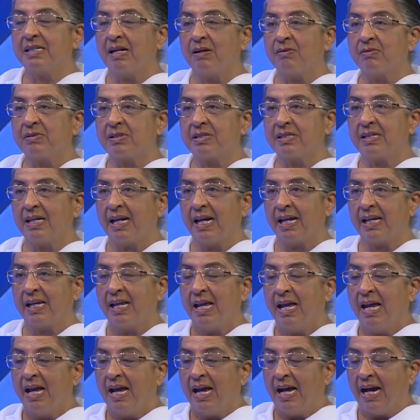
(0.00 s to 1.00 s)
outside.
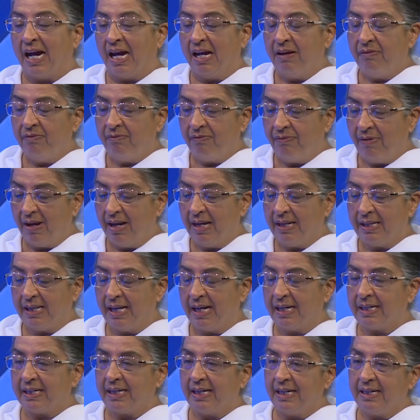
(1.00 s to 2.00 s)
I felt
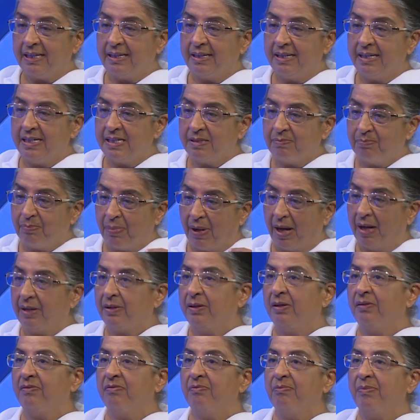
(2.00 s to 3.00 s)
that it is
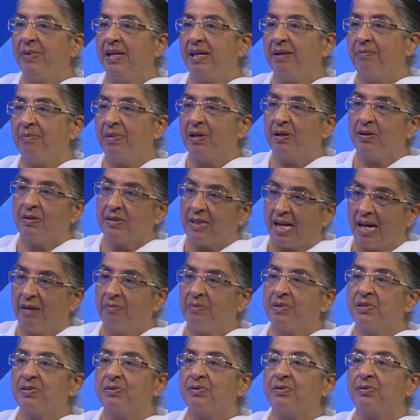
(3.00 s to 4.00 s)
part of me because
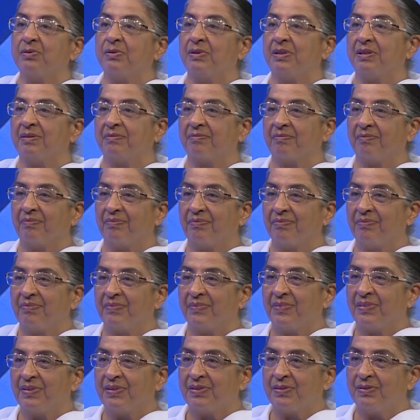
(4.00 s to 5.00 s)
I'm a soul.
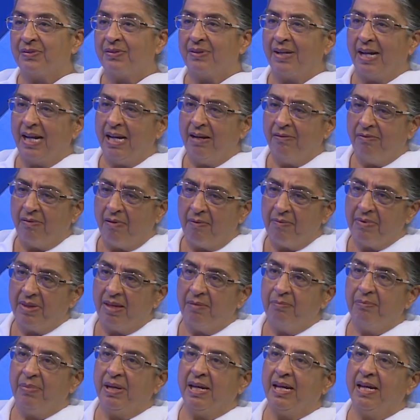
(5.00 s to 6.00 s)
So right from
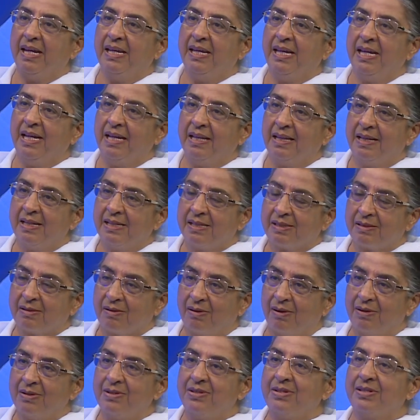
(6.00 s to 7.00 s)
the beginning, this
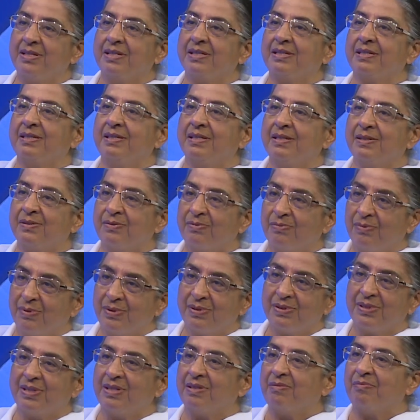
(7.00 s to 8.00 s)
consciousness
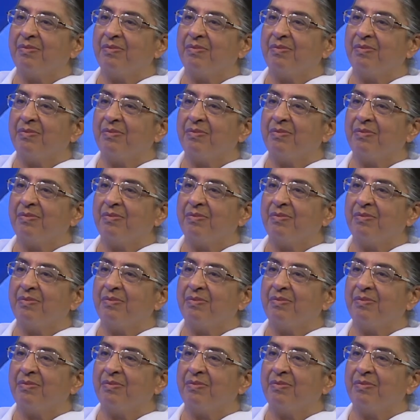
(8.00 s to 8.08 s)
was in